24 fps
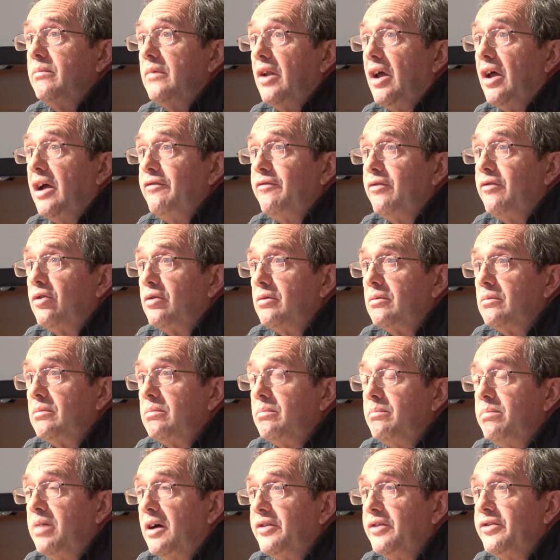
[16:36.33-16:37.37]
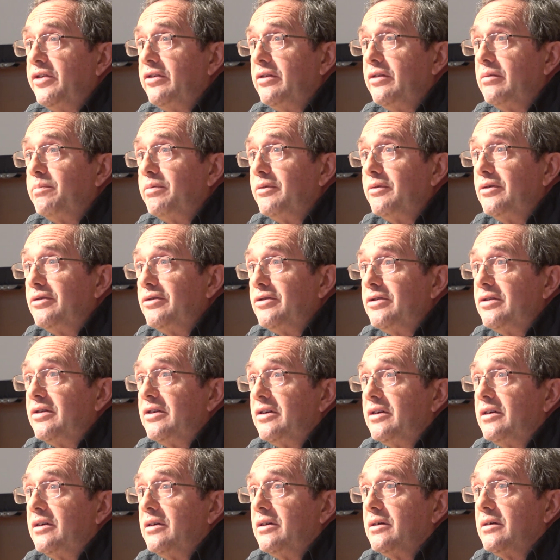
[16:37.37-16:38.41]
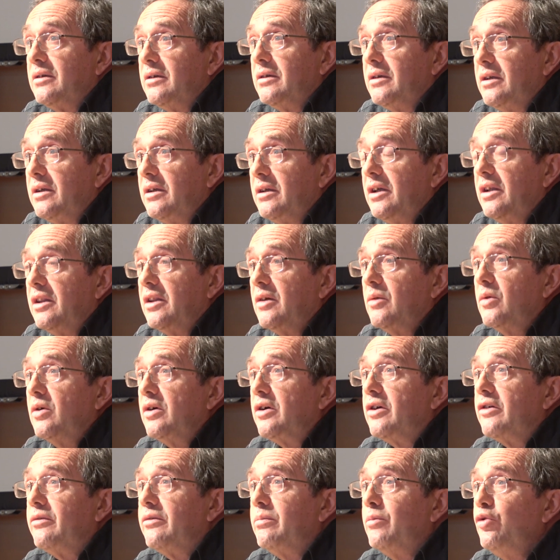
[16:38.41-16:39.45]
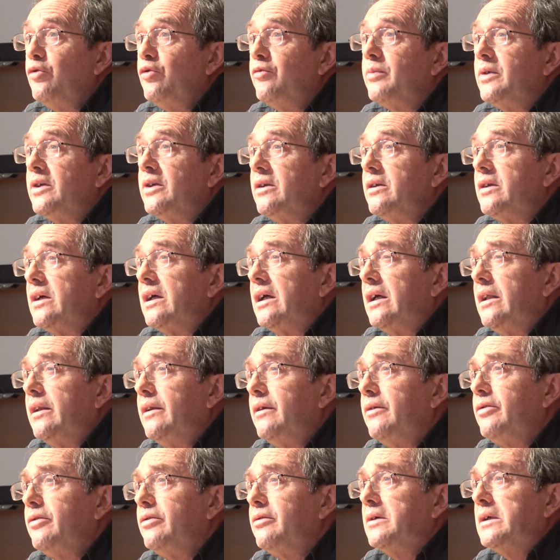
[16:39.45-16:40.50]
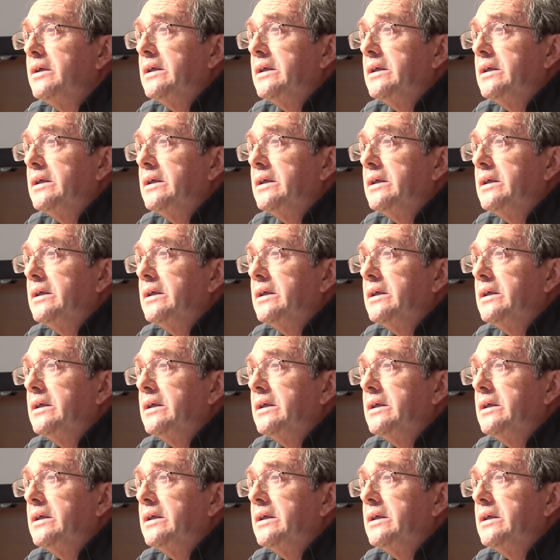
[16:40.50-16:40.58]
lifelong participant in the workers' movement, and